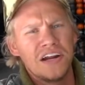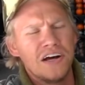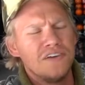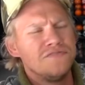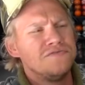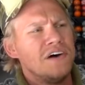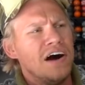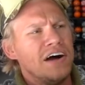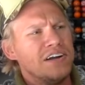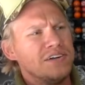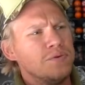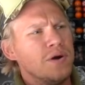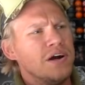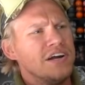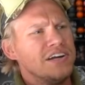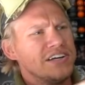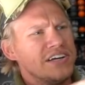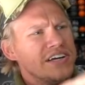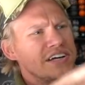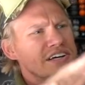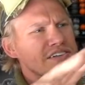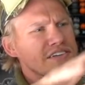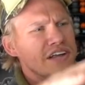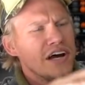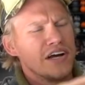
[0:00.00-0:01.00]
I'll find a way to
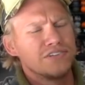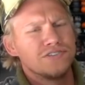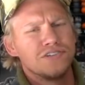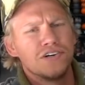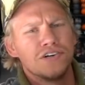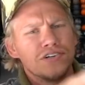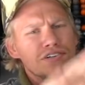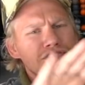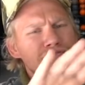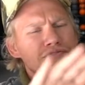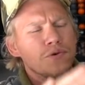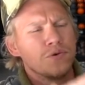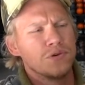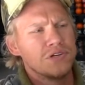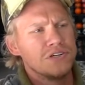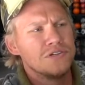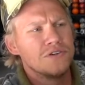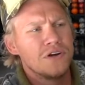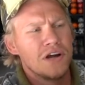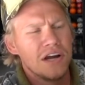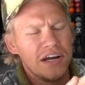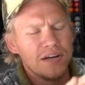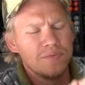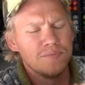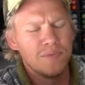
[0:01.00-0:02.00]
get like 30, 40
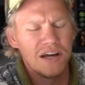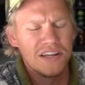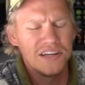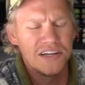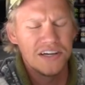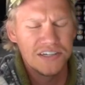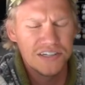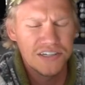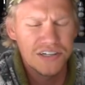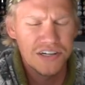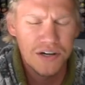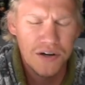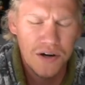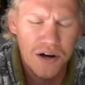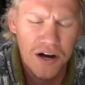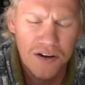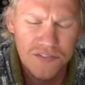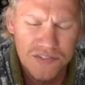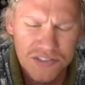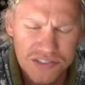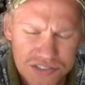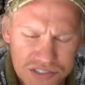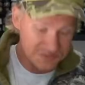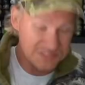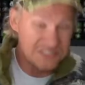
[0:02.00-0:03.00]
grand by then, you know,
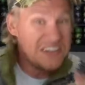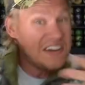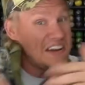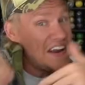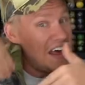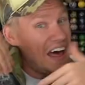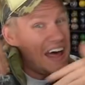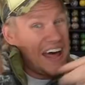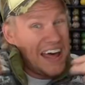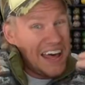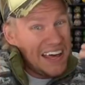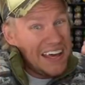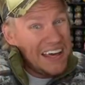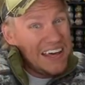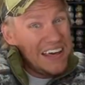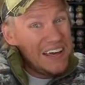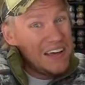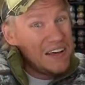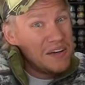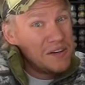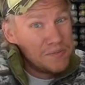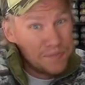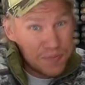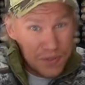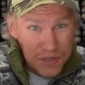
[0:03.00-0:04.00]
obviously. Did I
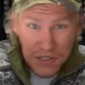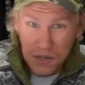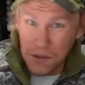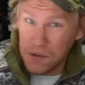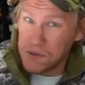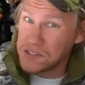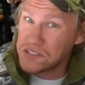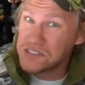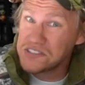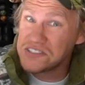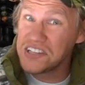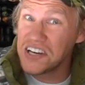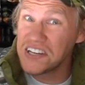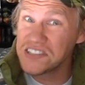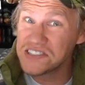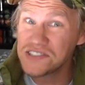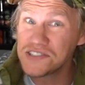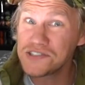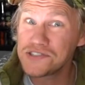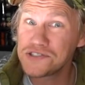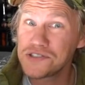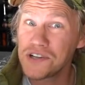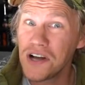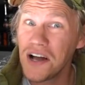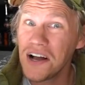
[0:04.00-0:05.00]
pre-order a Tesla
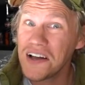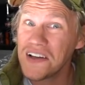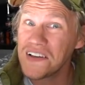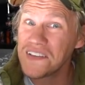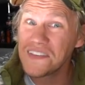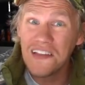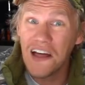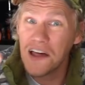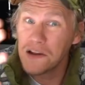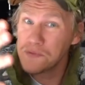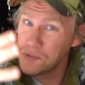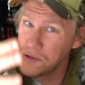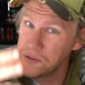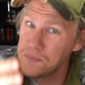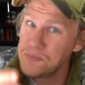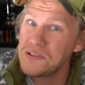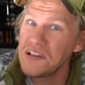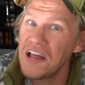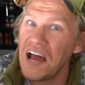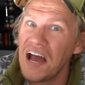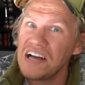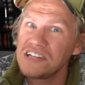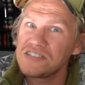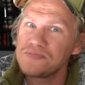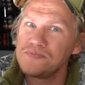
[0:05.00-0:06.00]
truck? A lot of people
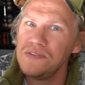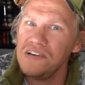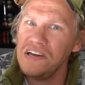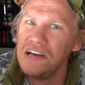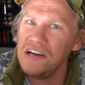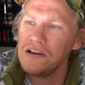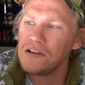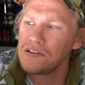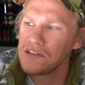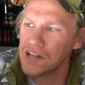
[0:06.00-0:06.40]
asked me.